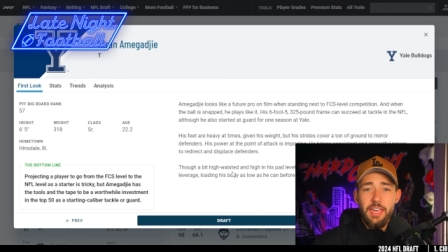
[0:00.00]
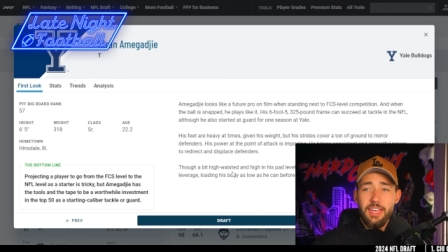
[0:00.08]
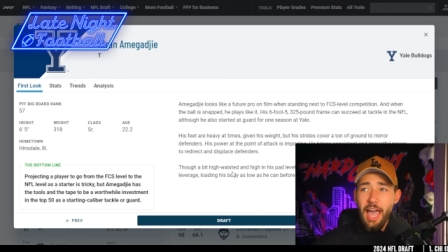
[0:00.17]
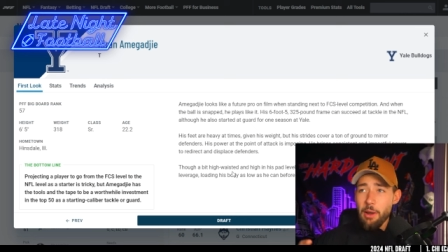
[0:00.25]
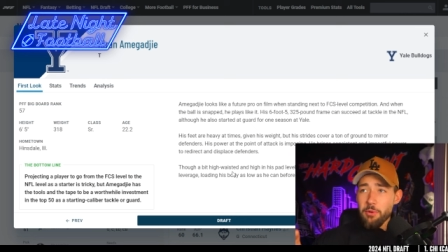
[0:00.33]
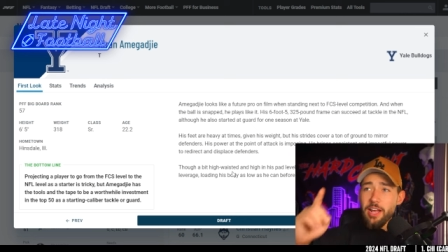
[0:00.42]

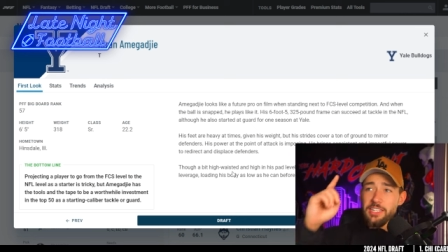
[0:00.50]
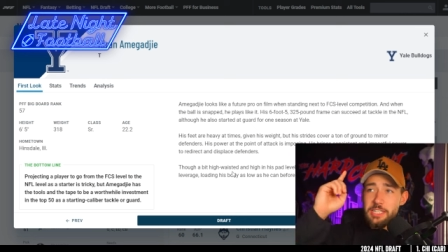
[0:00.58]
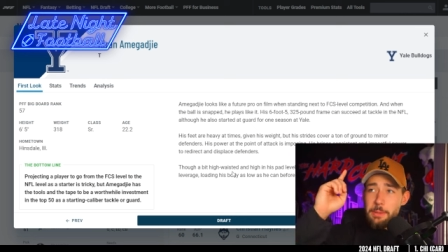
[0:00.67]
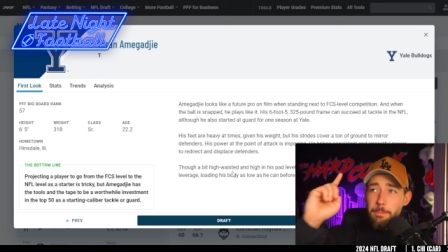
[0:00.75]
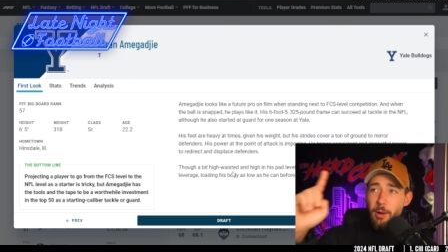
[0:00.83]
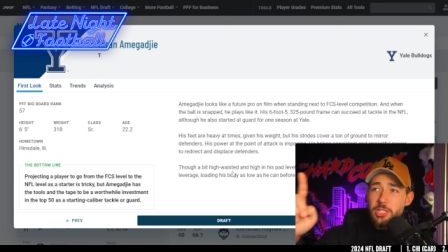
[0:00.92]
Kyron has a
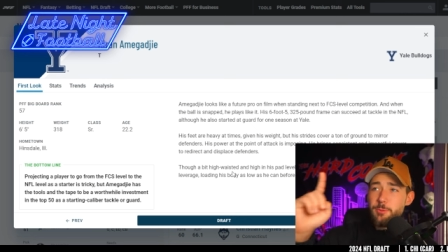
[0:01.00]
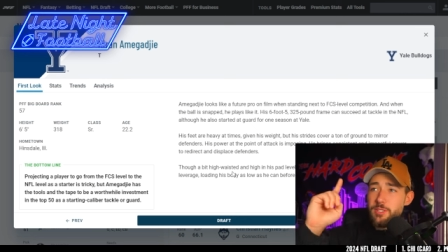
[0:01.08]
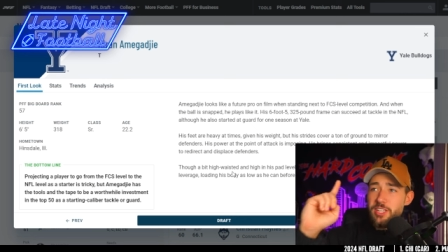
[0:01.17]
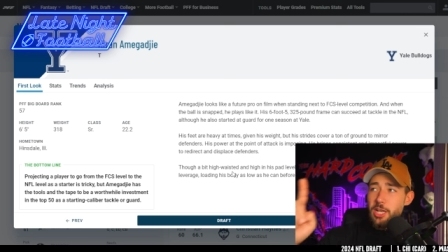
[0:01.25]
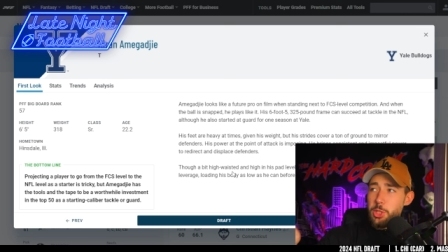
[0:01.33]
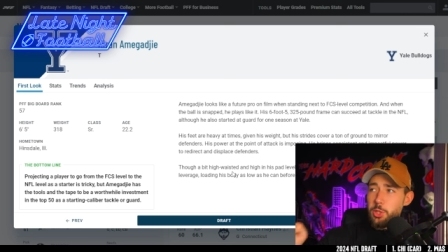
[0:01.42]
bunch of
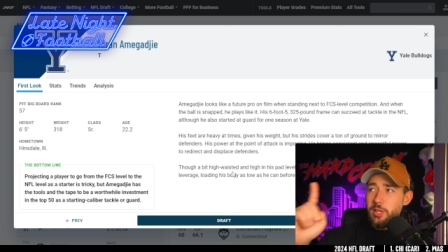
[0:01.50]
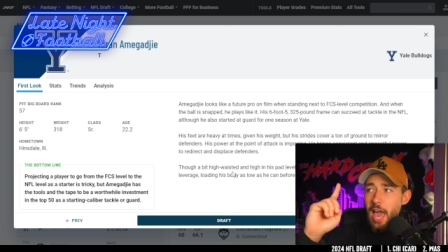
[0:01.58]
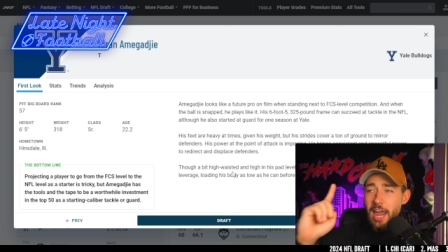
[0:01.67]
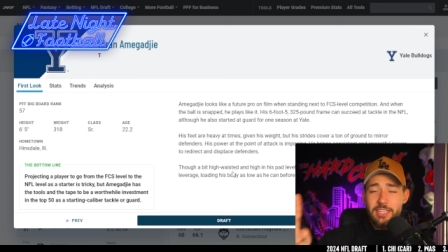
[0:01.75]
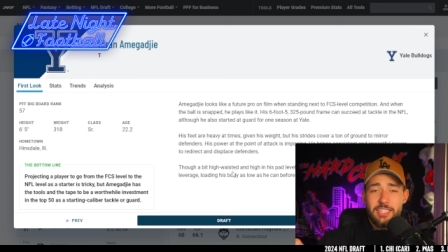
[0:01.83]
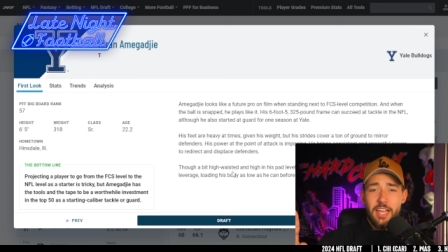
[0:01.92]
potential
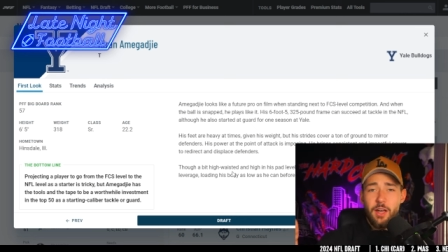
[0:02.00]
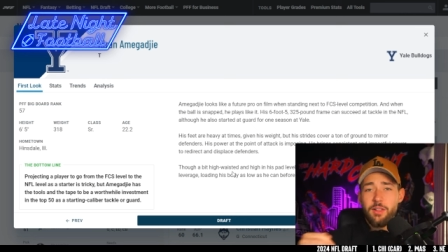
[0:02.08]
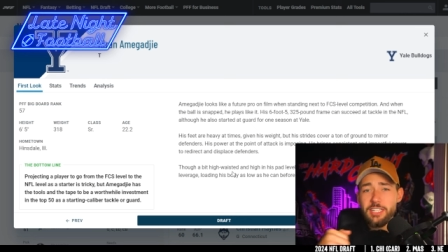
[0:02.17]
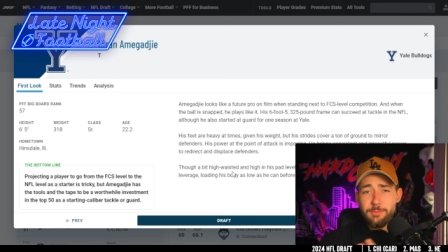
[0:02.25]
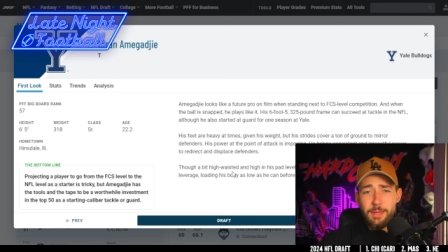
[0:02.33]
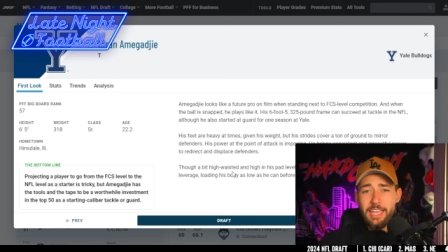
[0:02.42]
out of Yale.
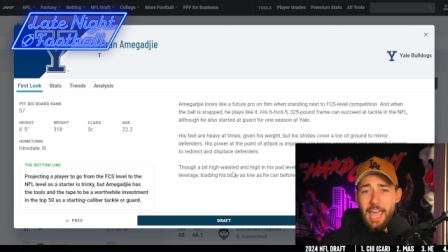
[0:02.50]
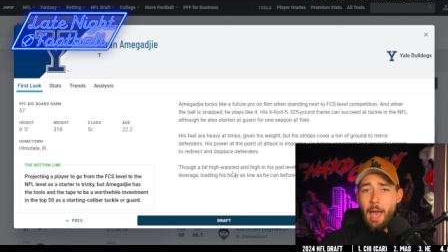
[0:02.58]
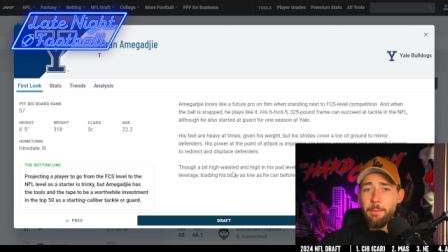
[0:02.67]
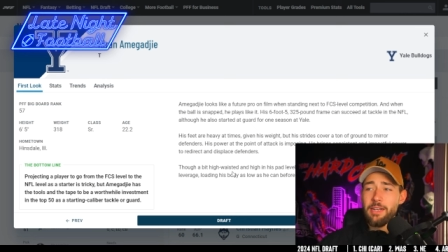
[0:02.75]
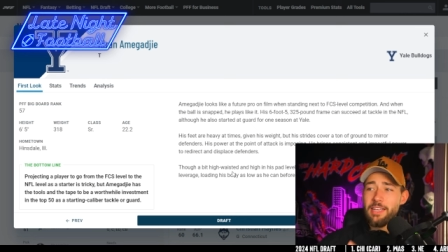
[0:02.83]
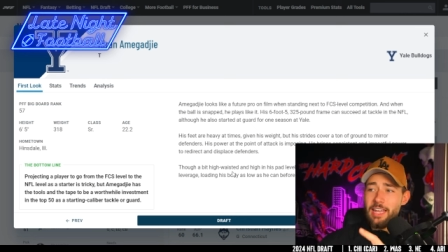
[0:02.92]
Let's make it
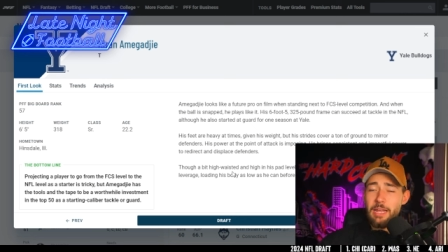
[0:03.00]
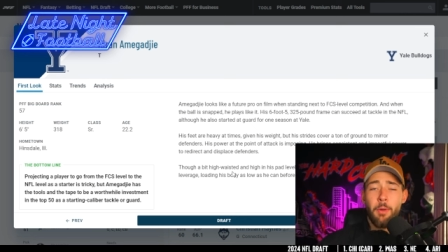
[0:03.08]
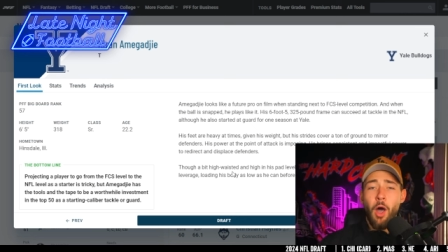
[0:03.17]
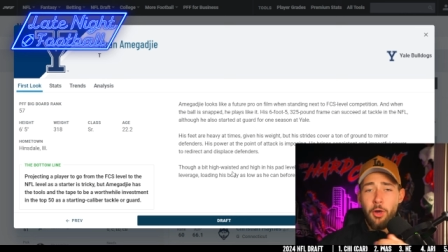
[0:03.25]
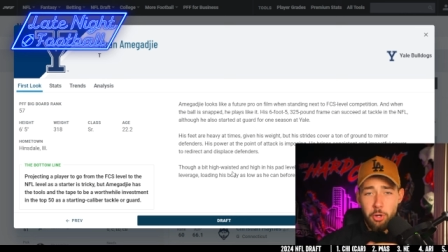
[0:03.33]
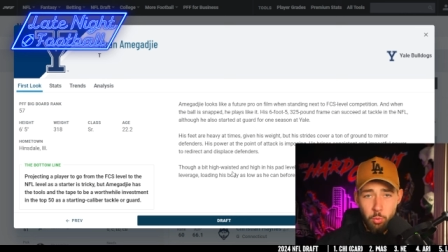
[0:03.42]
happen. Get him
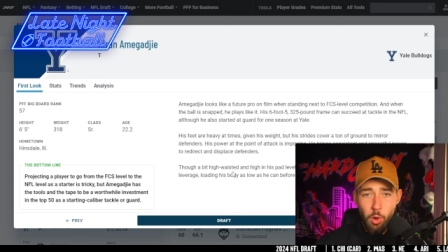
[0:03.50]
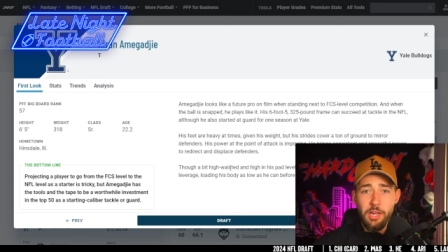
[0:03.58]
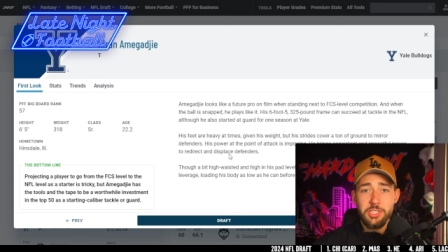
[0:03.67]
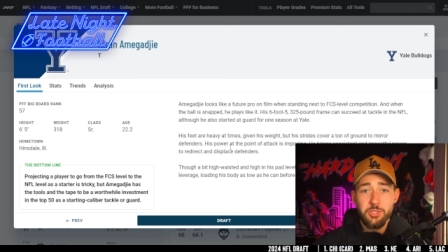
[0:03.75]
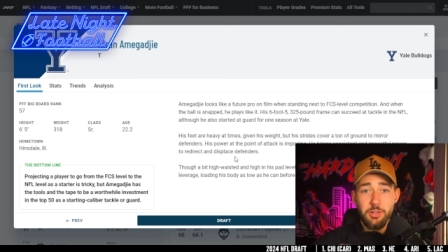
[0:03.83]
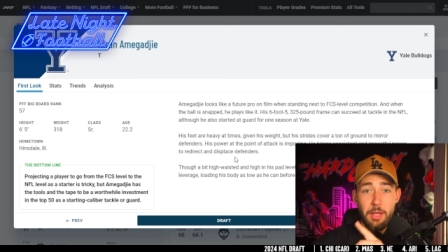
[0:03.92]
on our roster